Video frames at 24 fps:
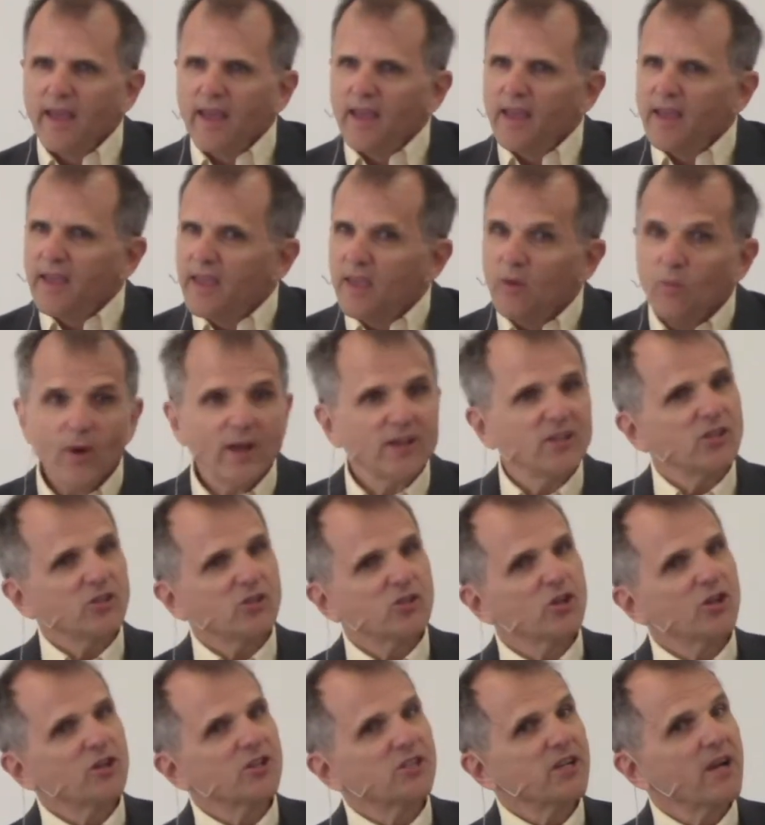He went to
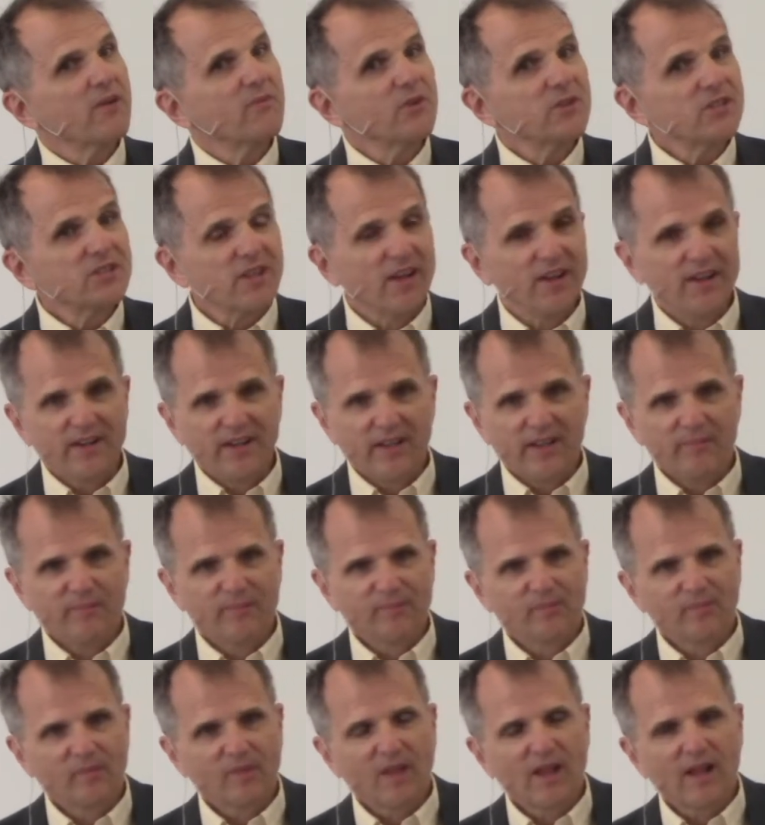church every Sunday.
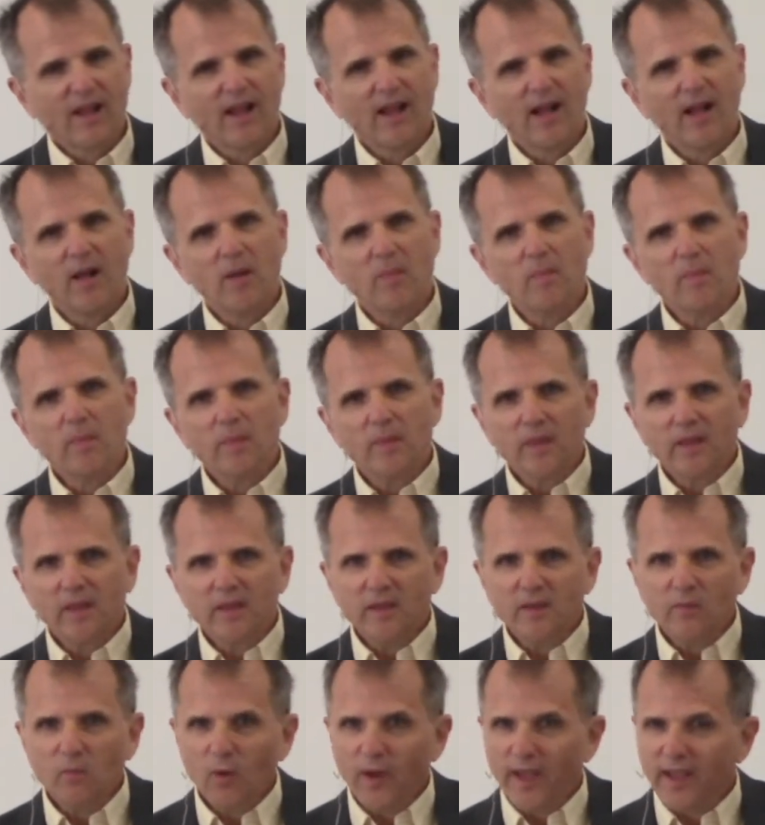
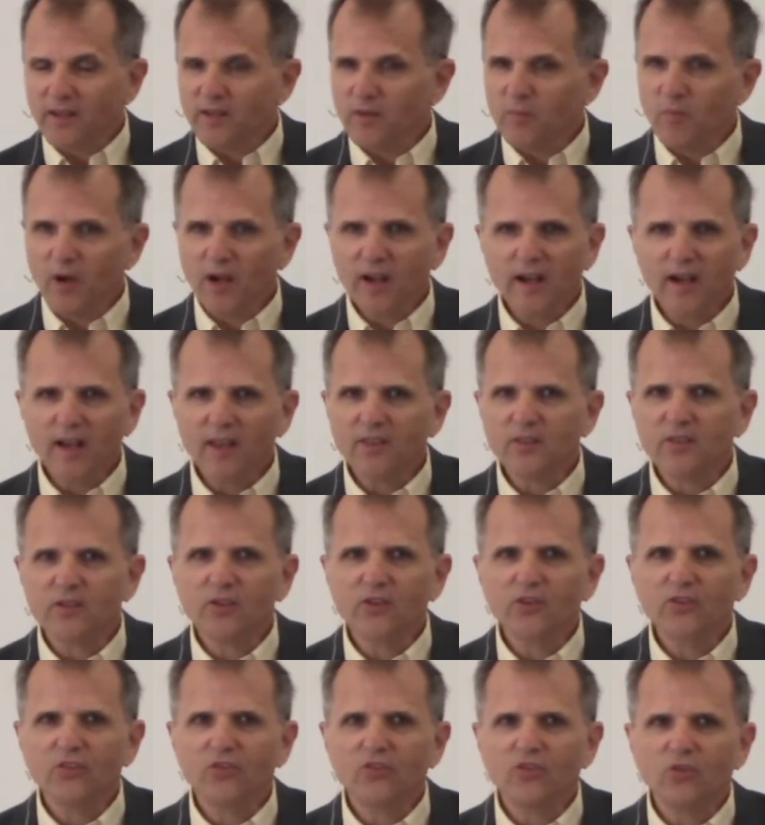He went, among
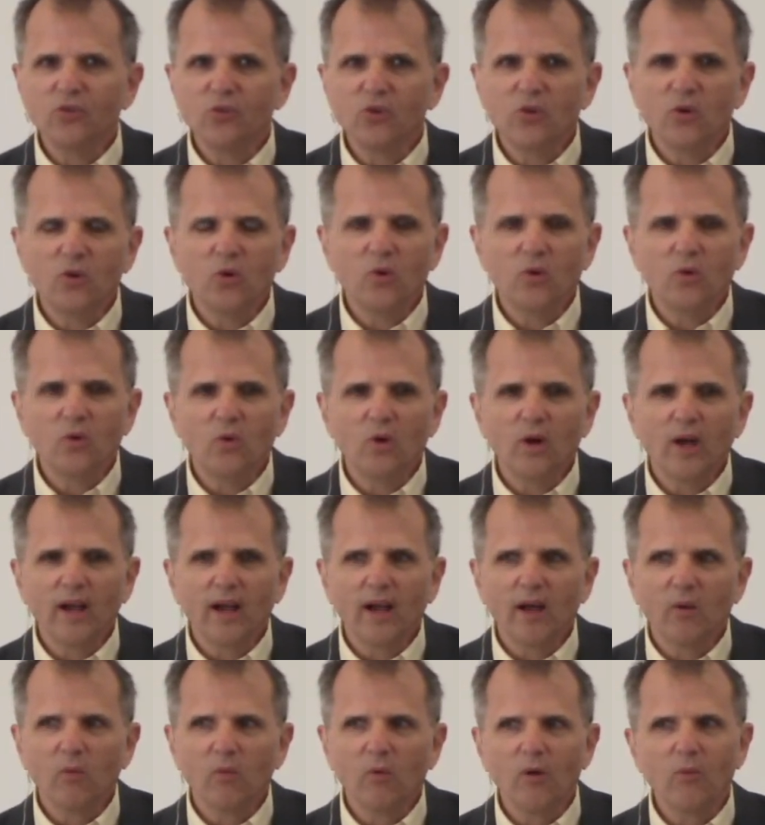others, to
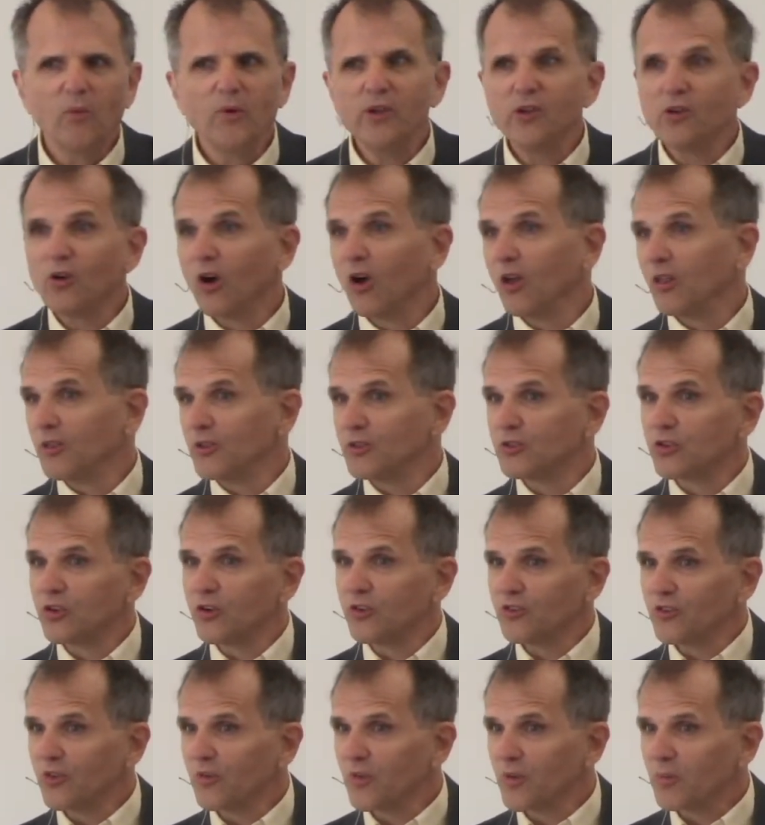what we call the
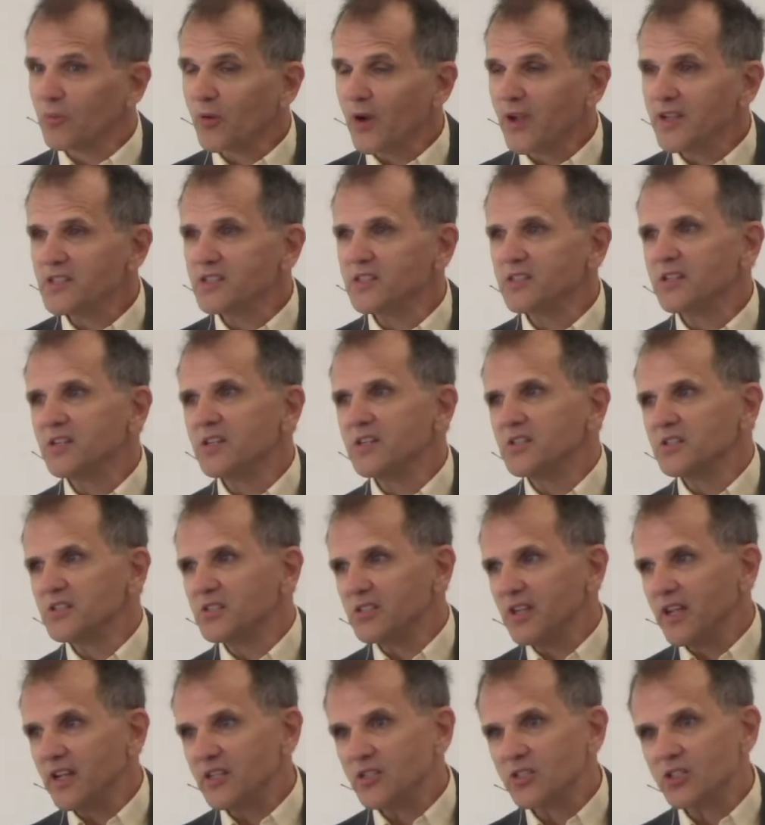Church of the Presidents,
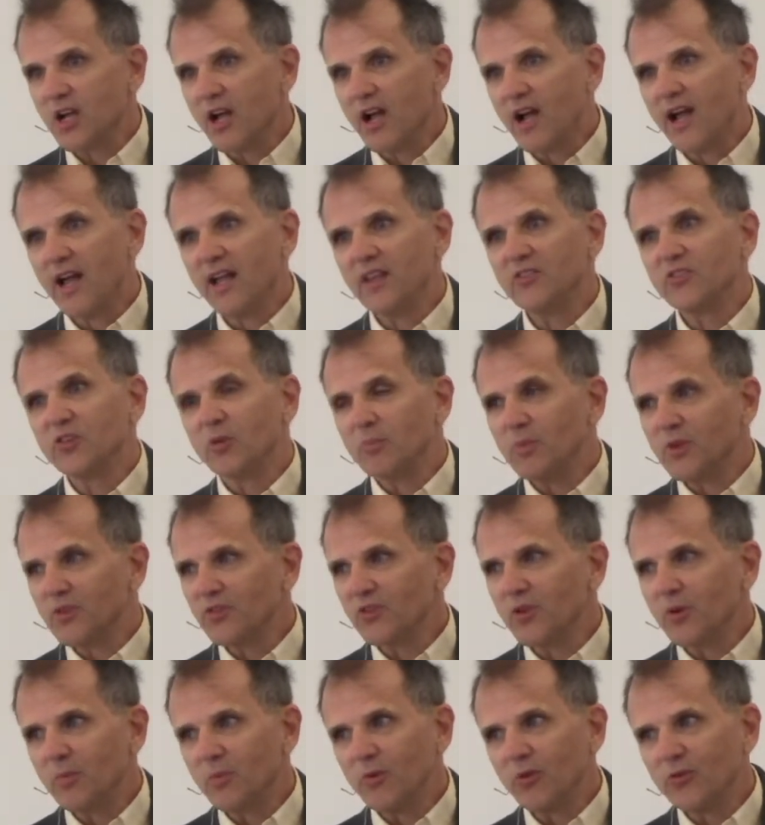St. John's
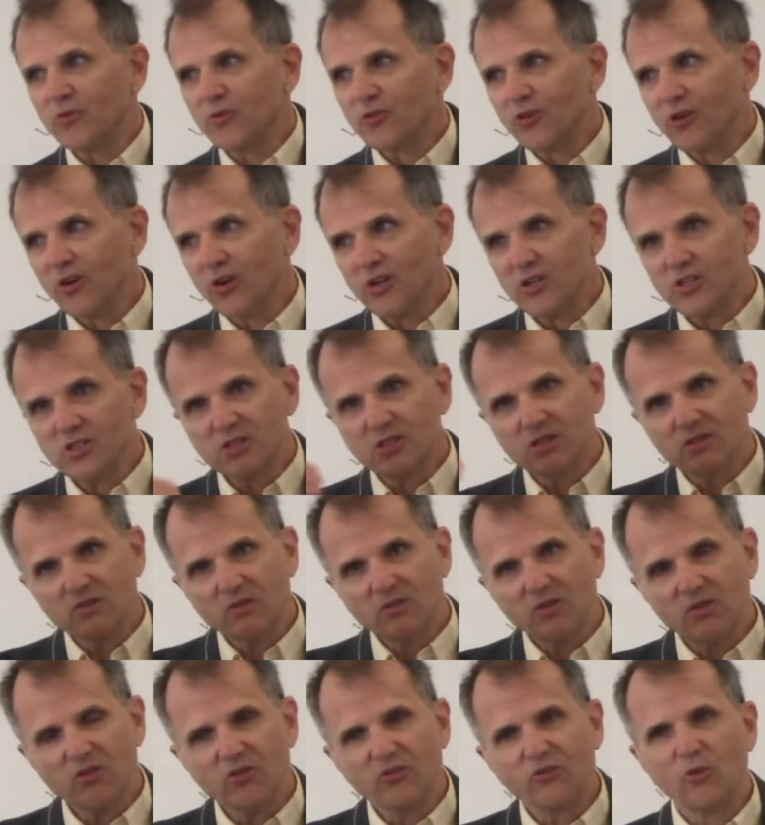Episcopal Church,
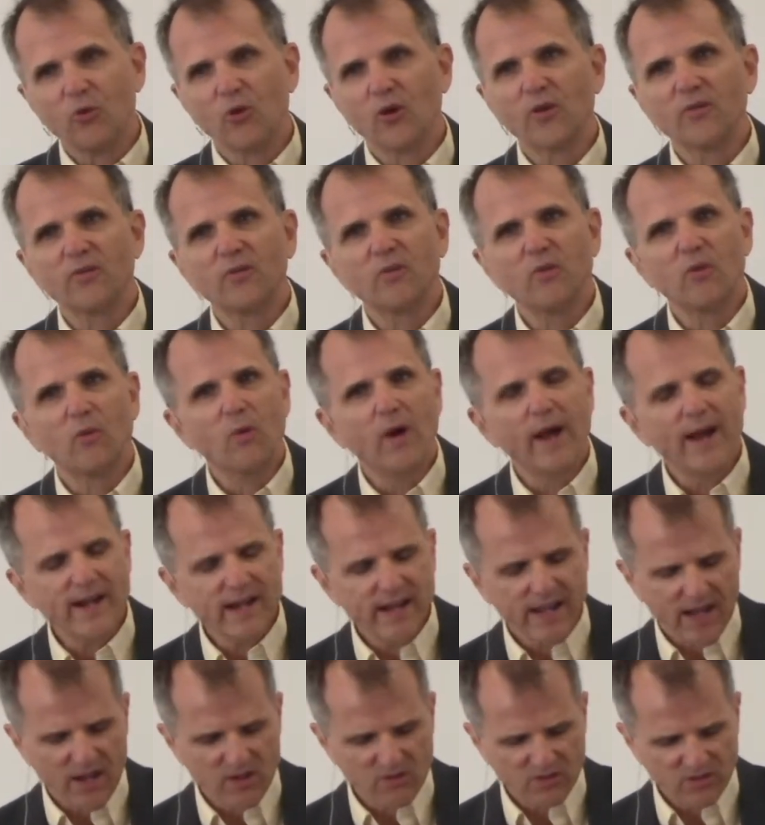just north of the White
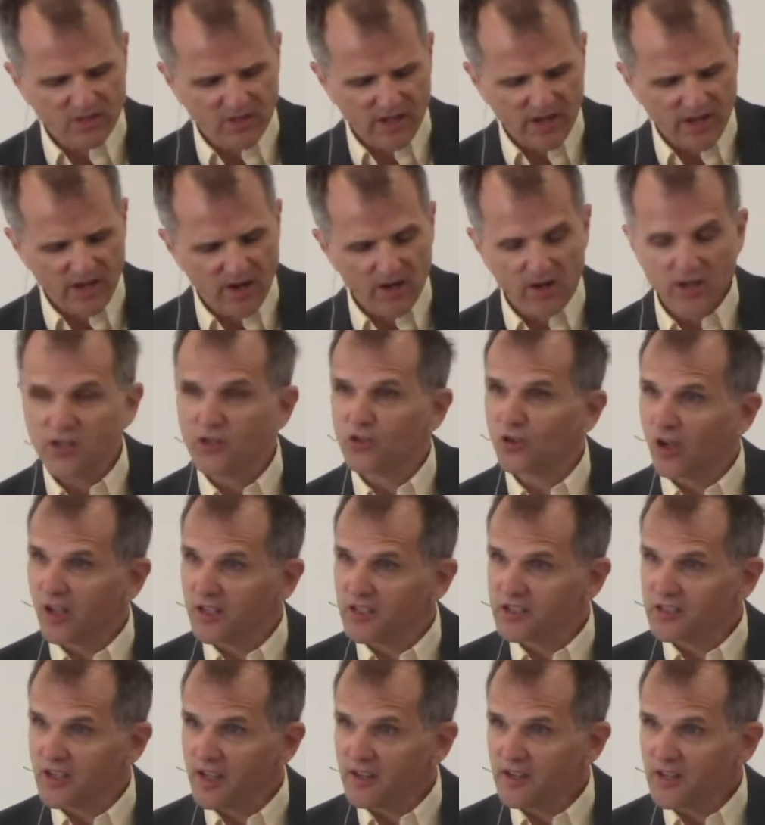House there. He
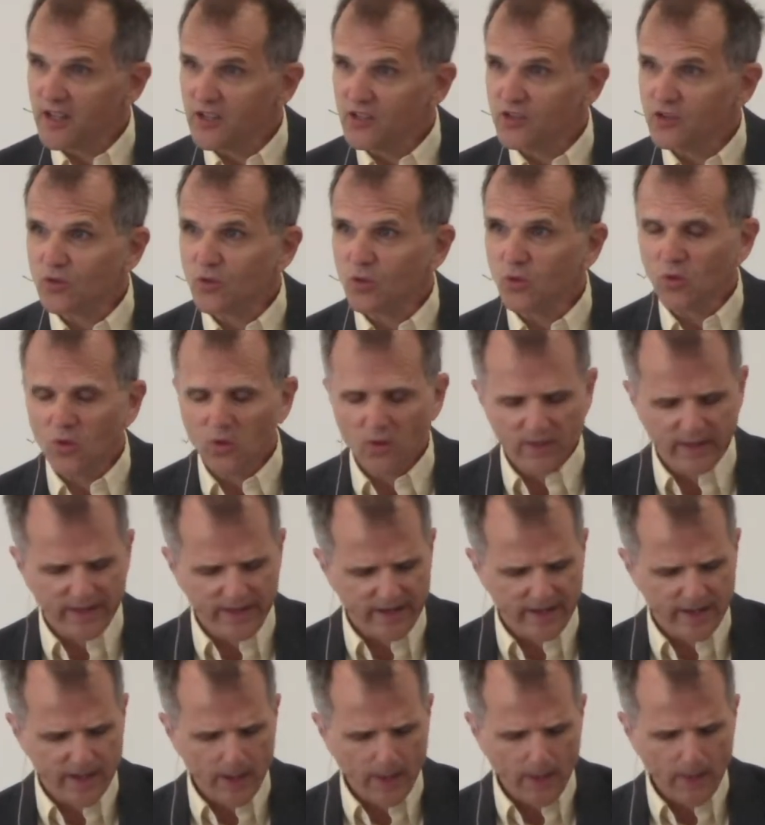taught Sunday school
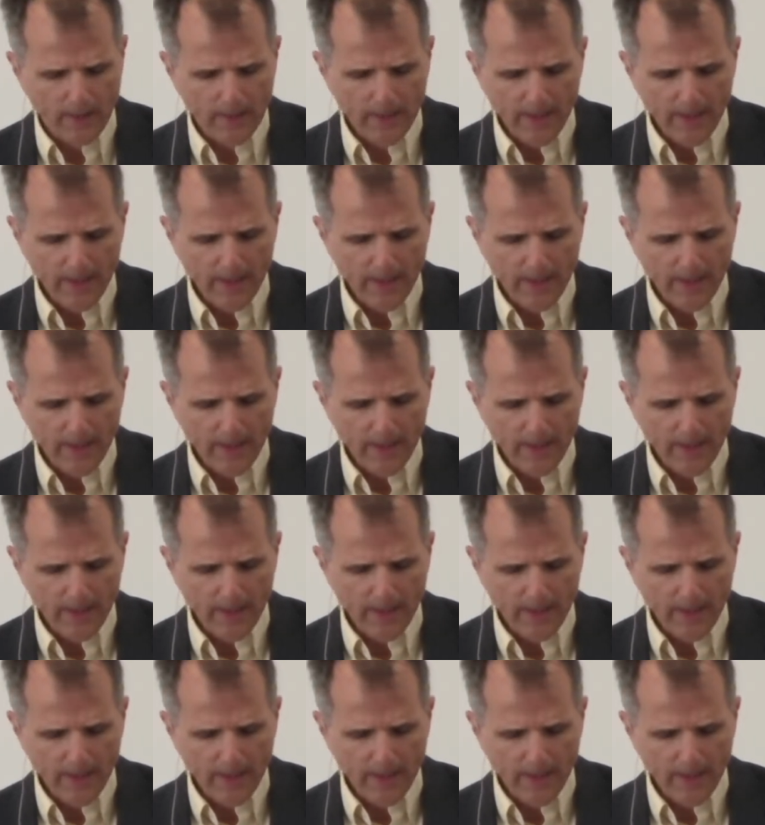there.